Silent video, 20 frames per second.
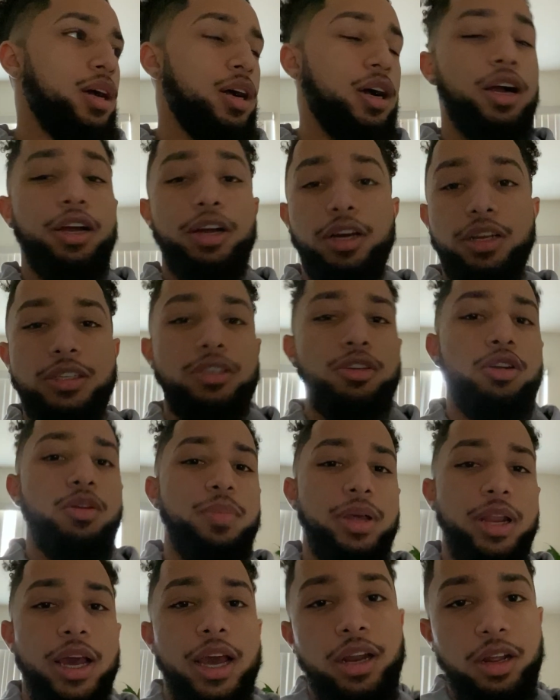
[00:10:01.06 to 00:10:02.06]
All right, y'all, This is gonna
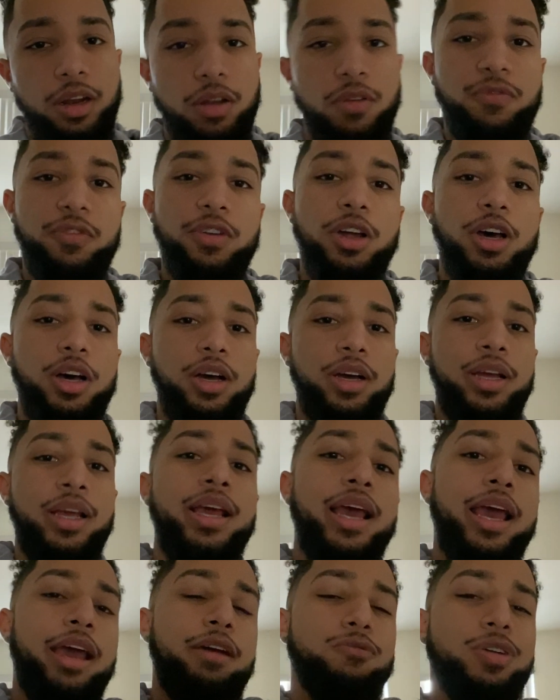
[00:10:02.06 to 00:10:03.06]
be the end of the vlog.
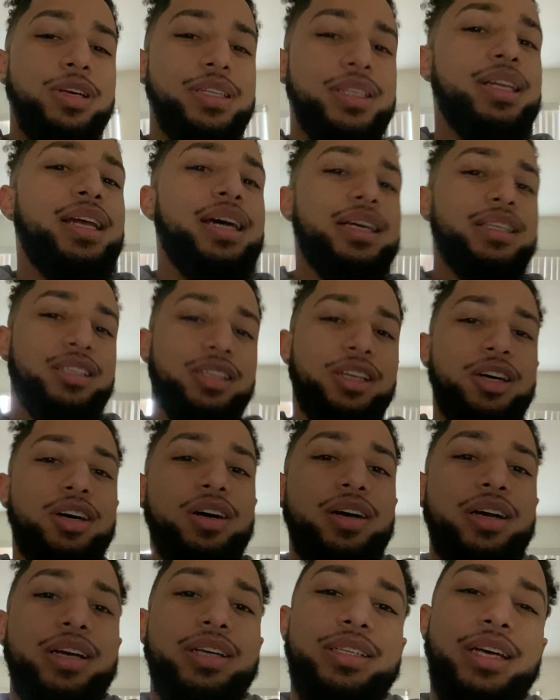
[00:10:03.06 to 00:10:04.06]
It wasn't as
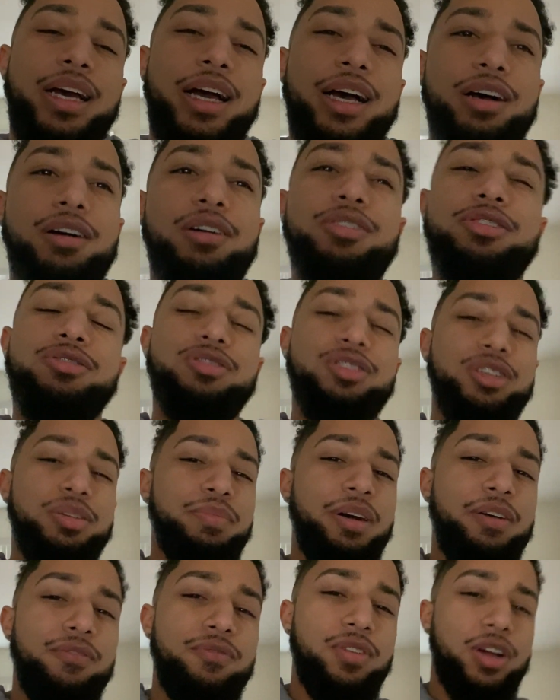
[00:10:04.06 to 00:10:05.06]
long as how usually
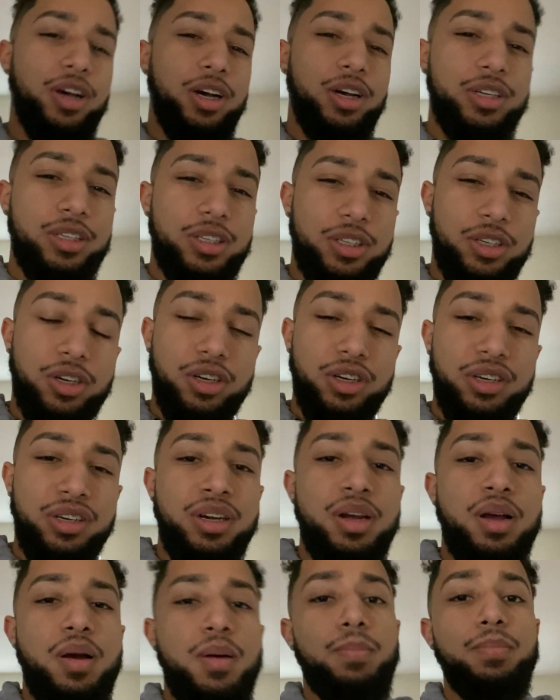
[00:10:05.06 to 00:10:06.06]
my vlogs are,
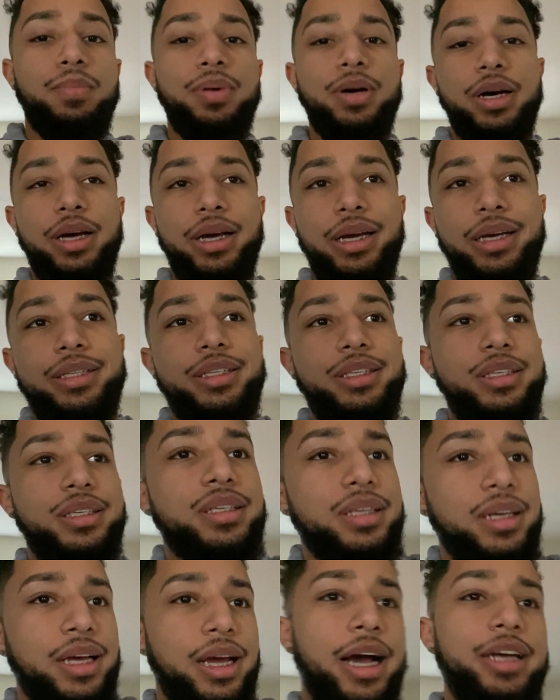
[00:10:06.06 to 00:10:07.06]
but
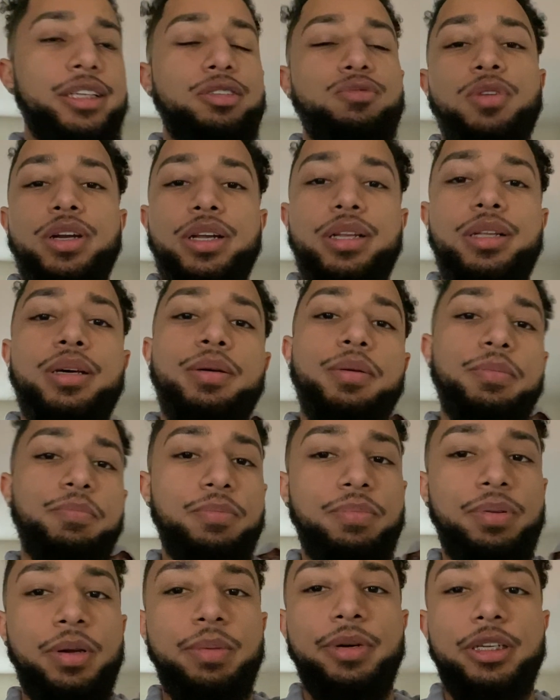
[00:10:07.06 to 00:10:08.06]
I just wanted to
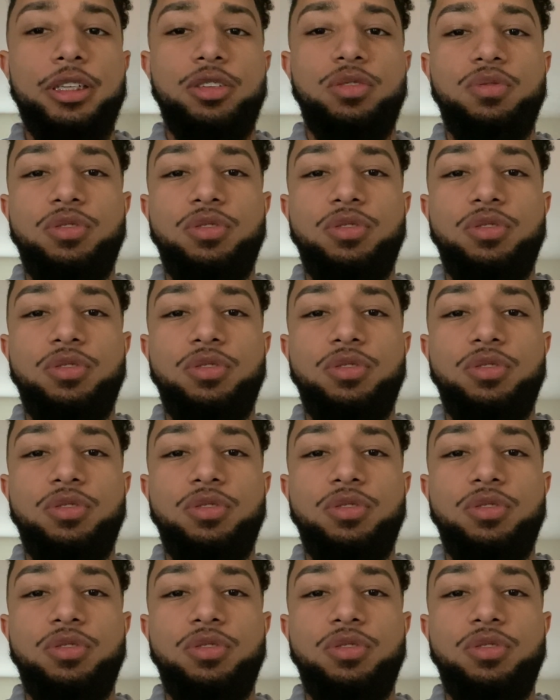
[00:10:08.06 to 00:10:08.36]
pretty much do